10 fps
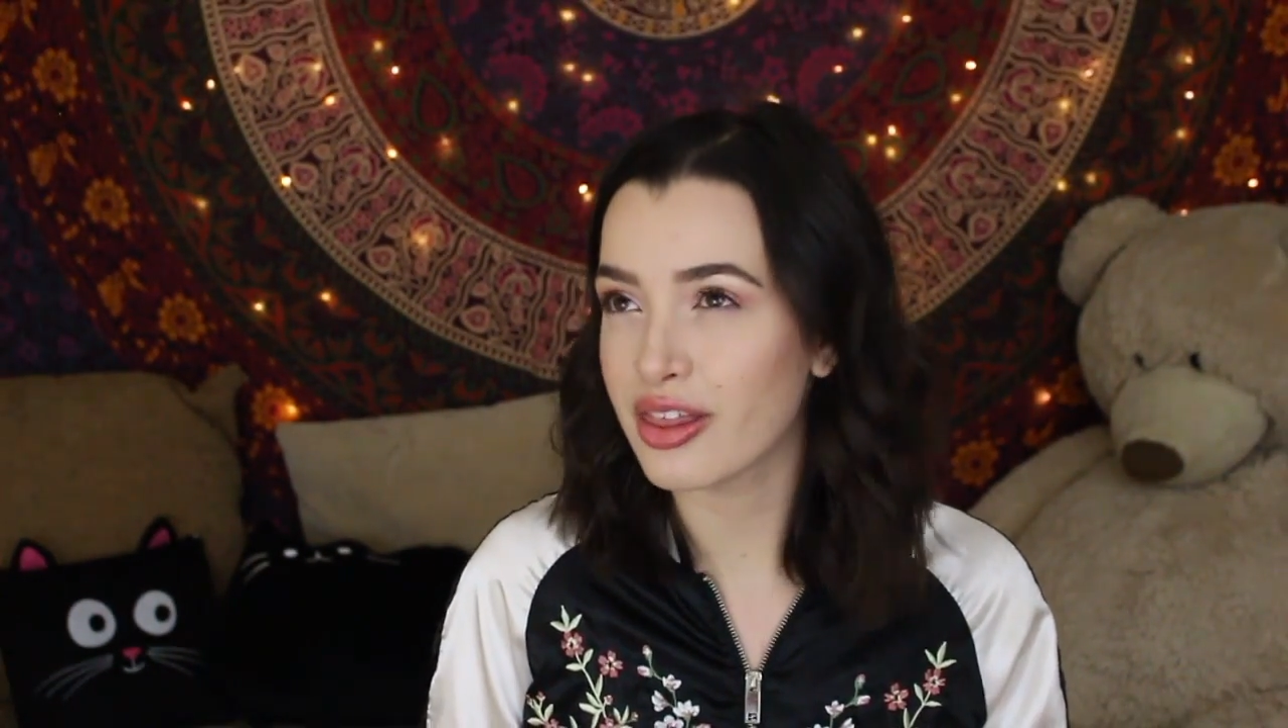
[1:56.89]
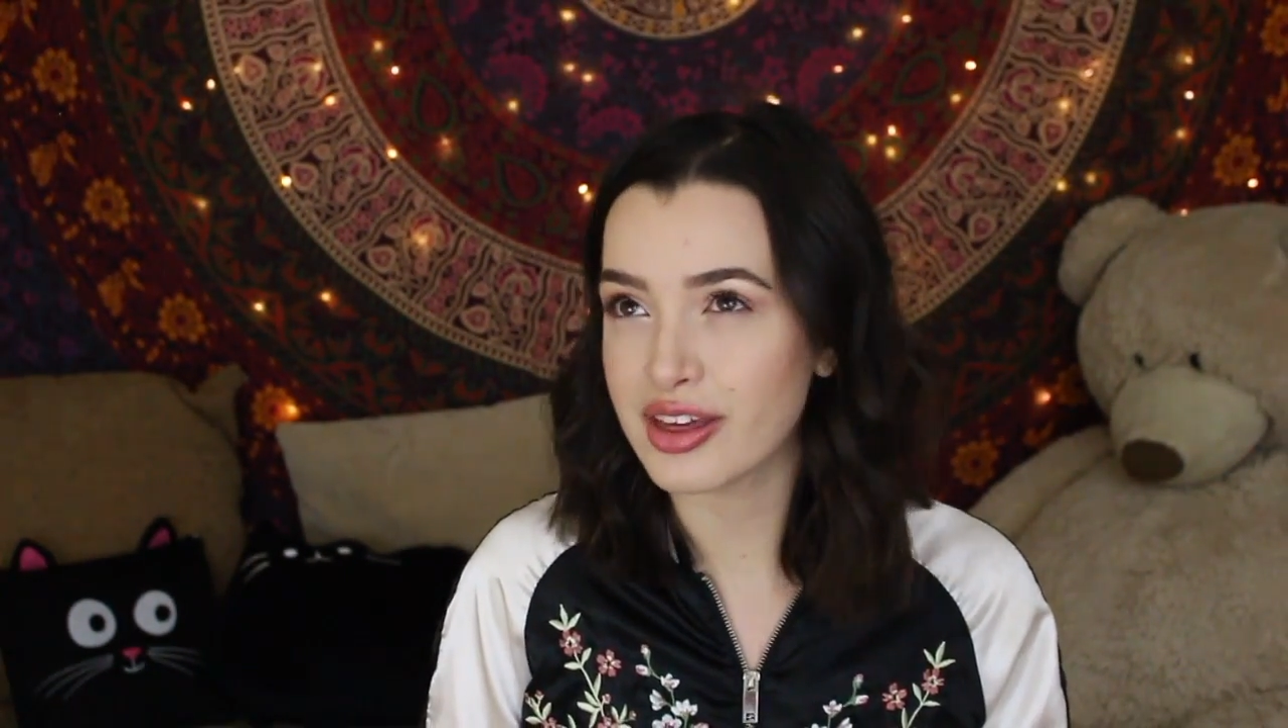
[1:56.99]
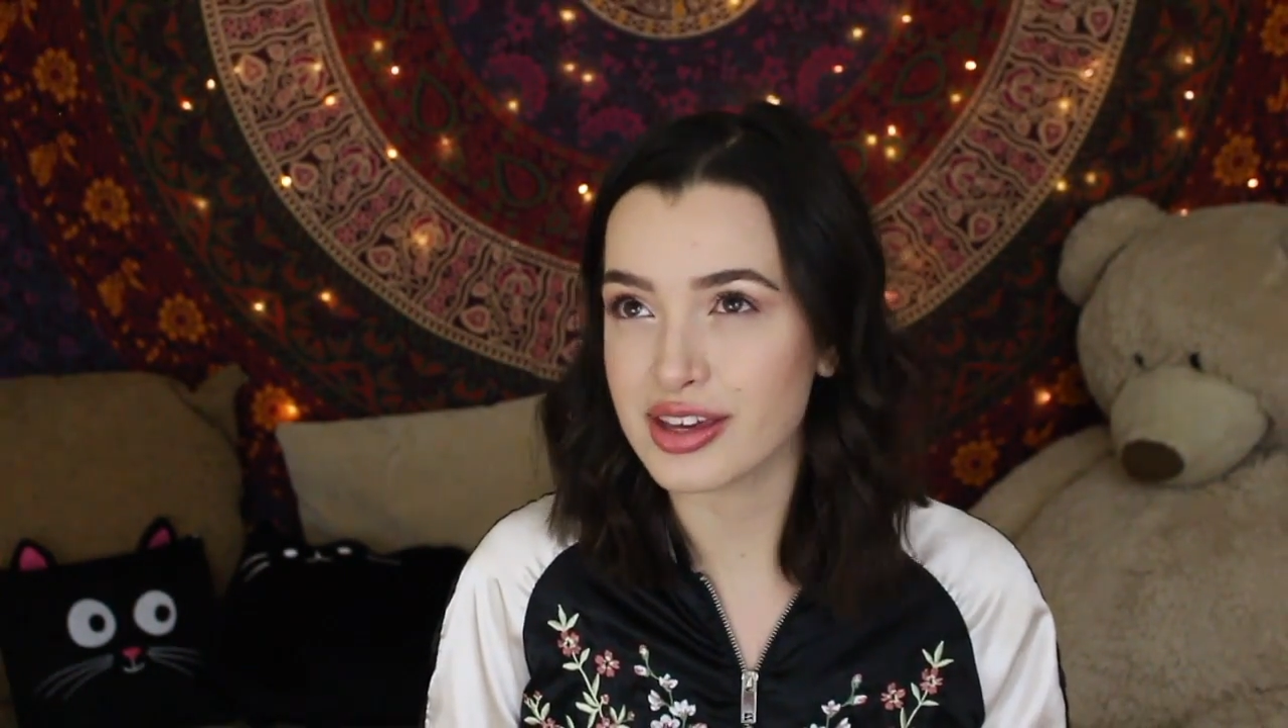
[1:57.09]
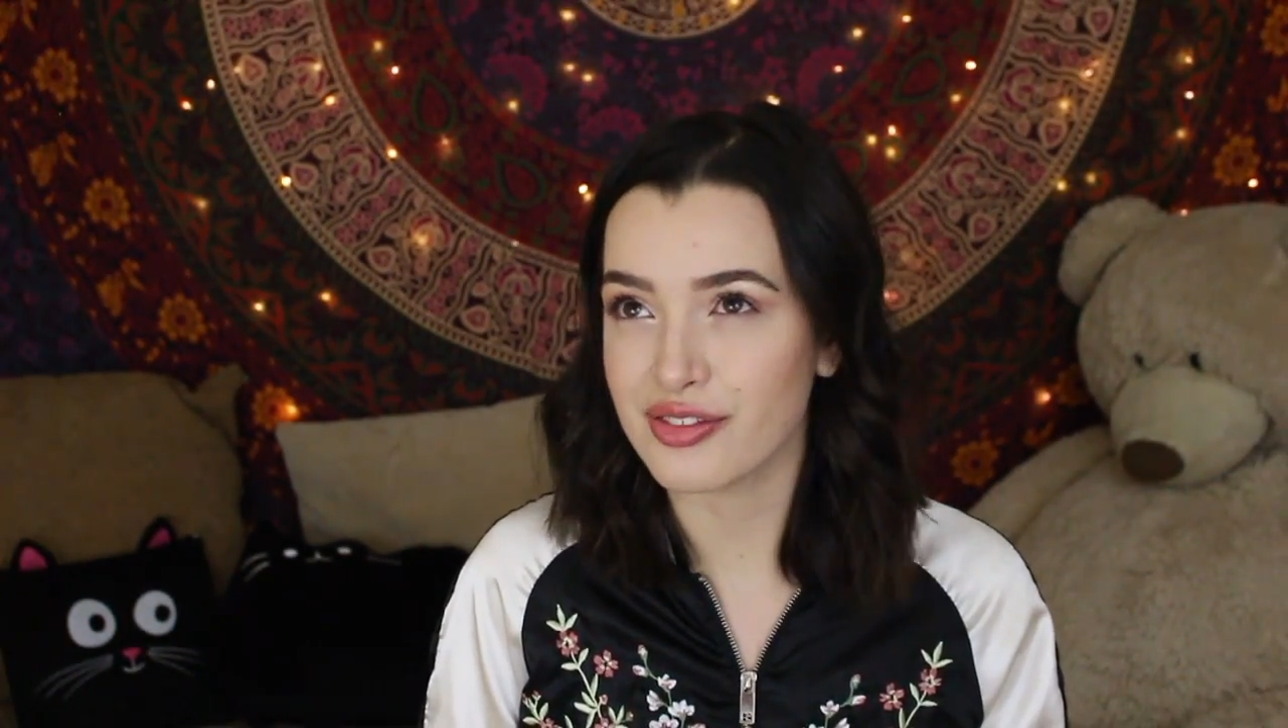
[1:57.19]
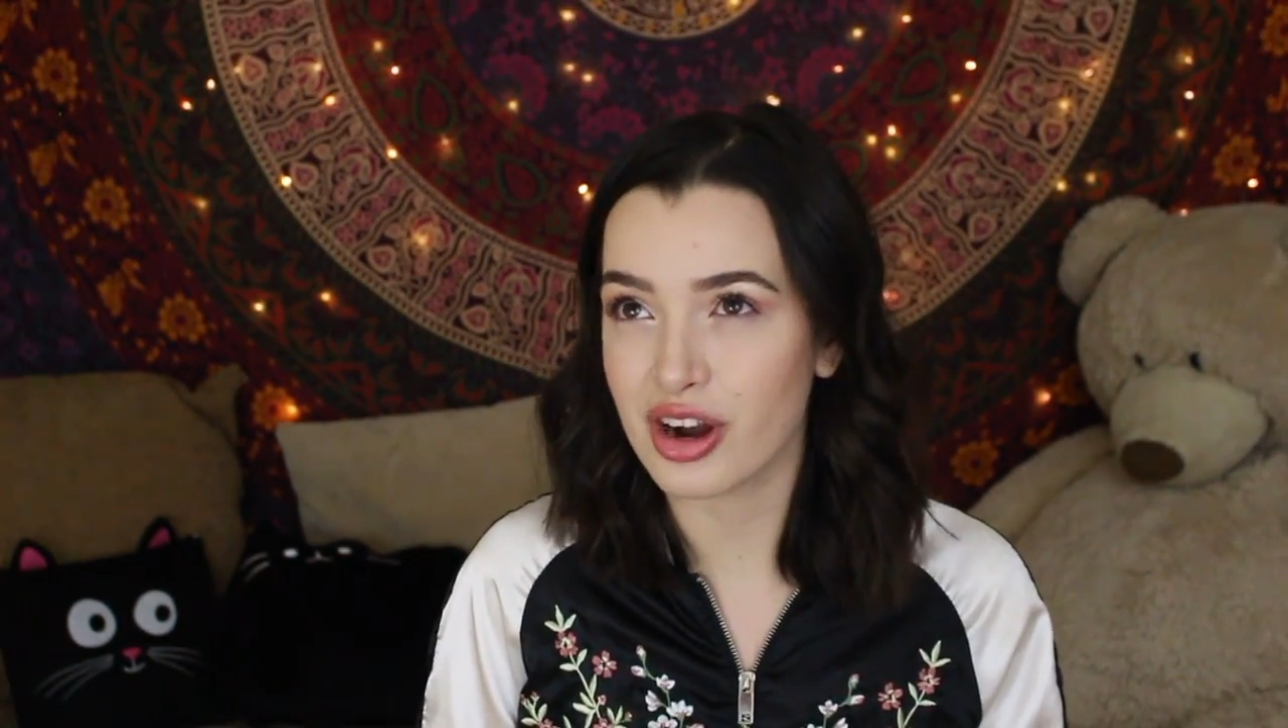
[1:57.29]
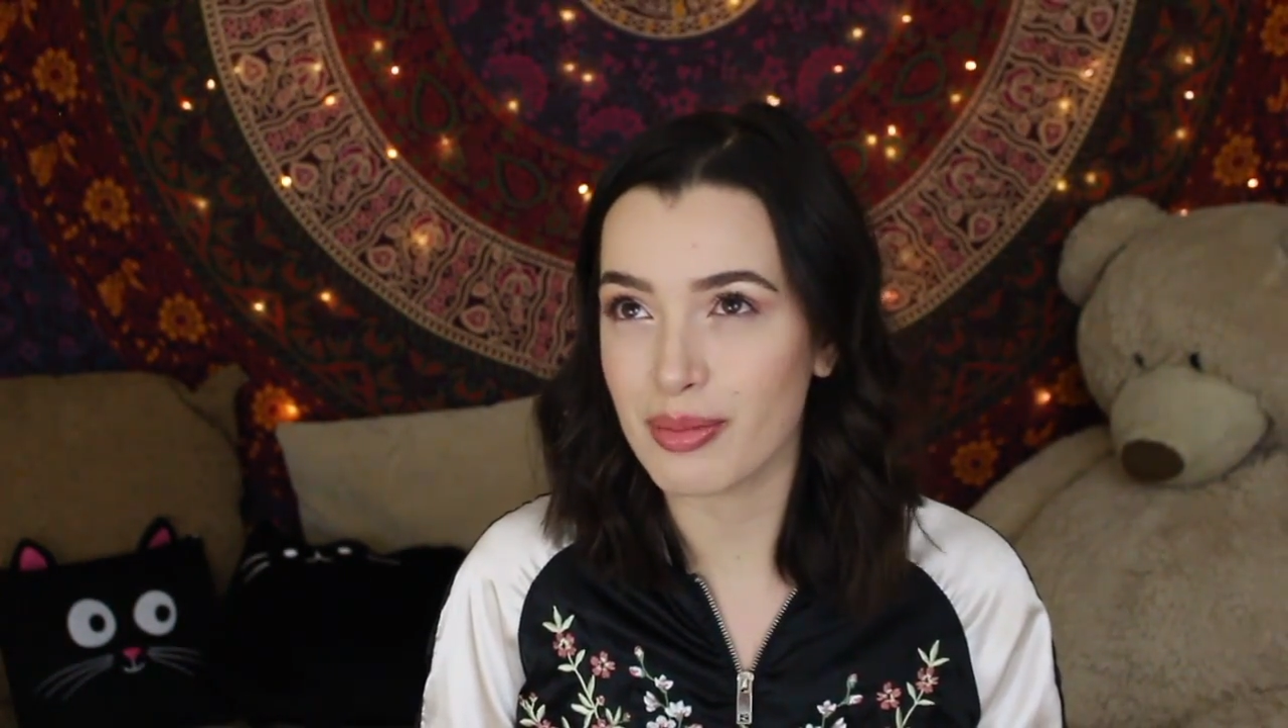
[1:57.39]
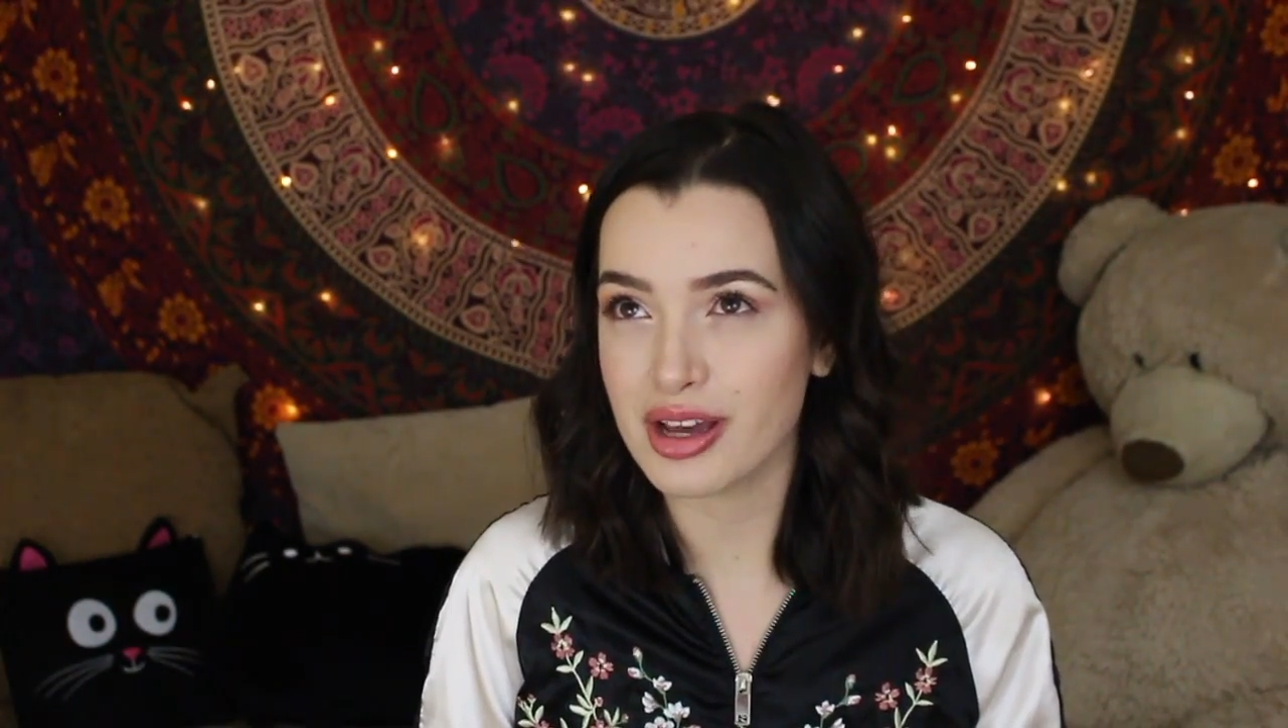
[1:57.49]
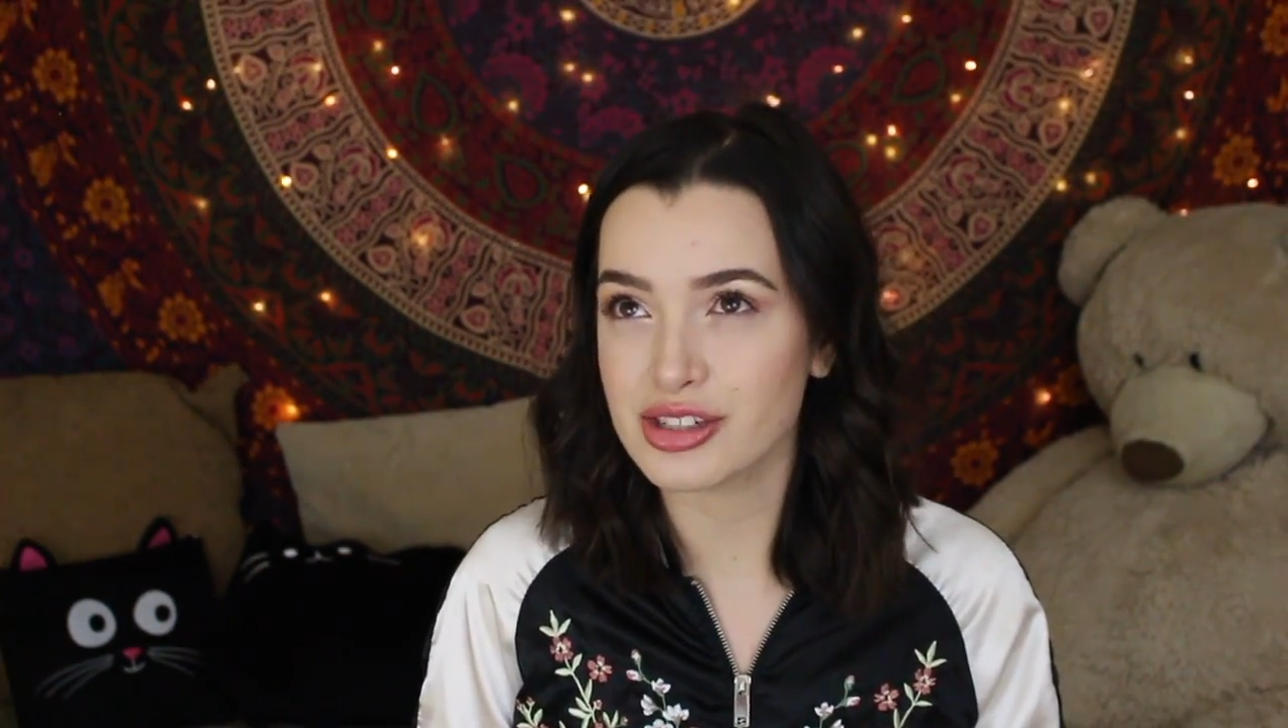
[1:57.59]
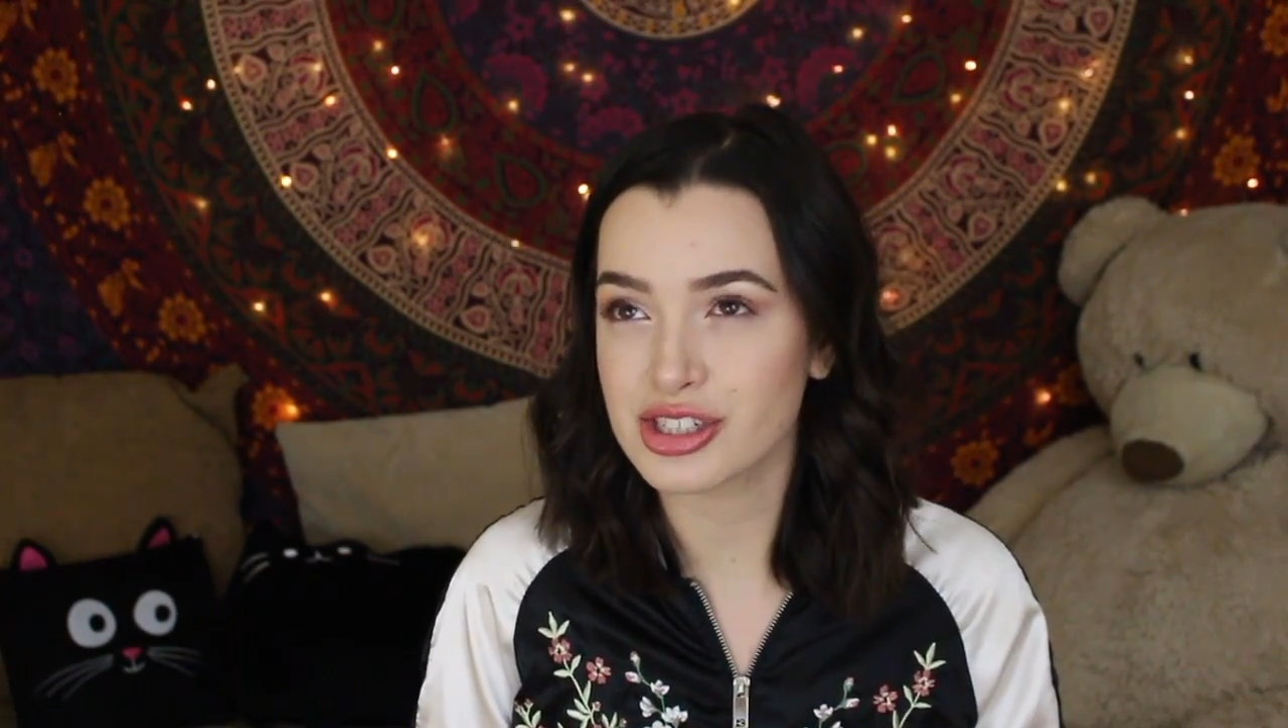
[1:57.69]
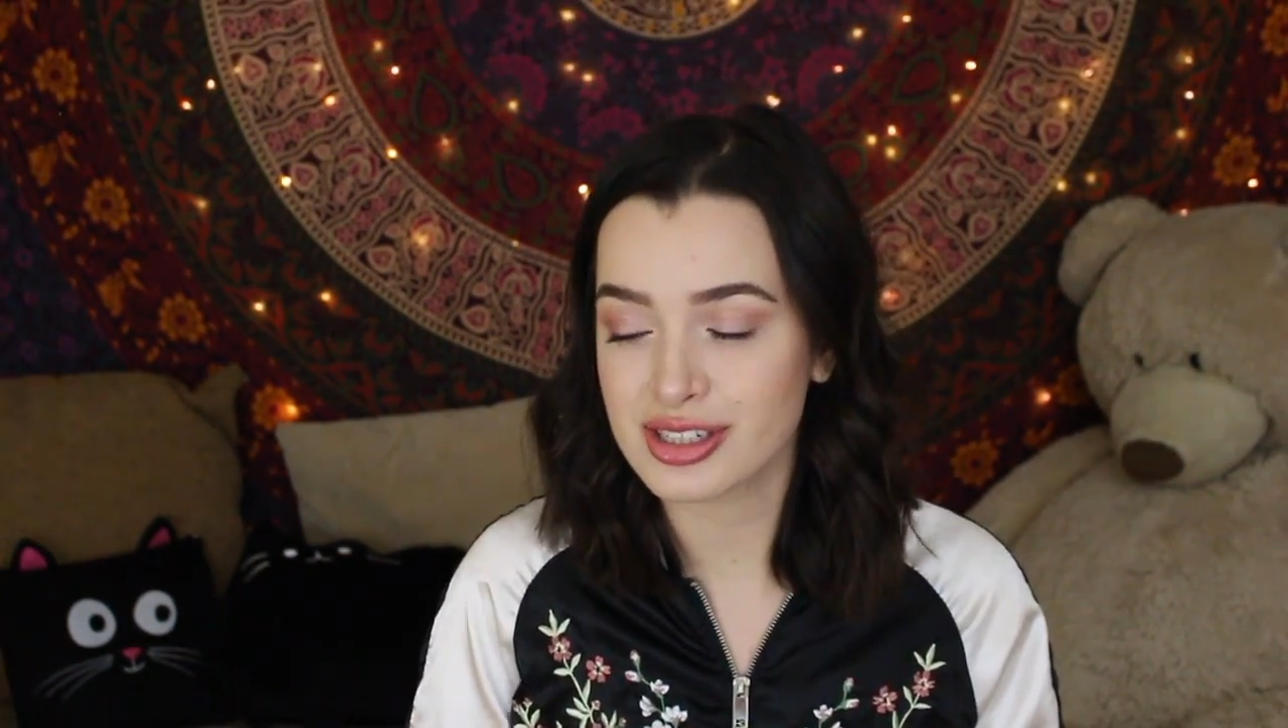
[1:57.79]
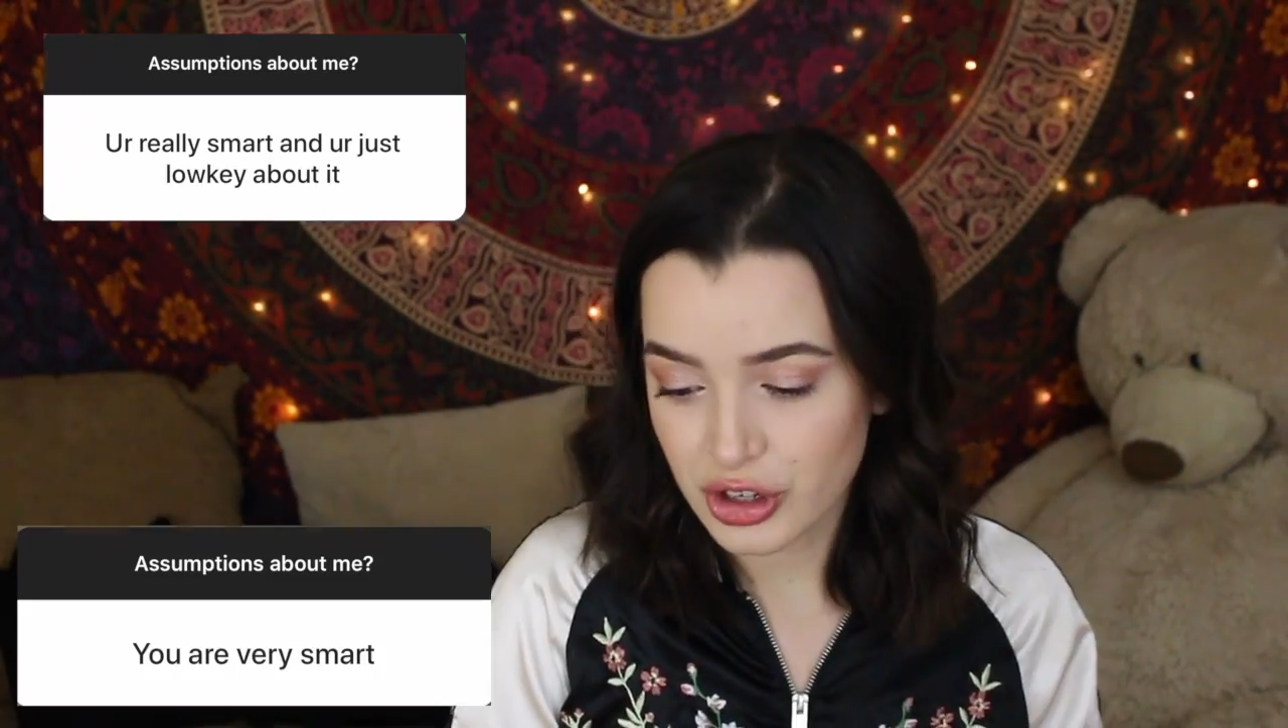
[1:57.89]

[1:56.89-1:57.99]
thank you very much.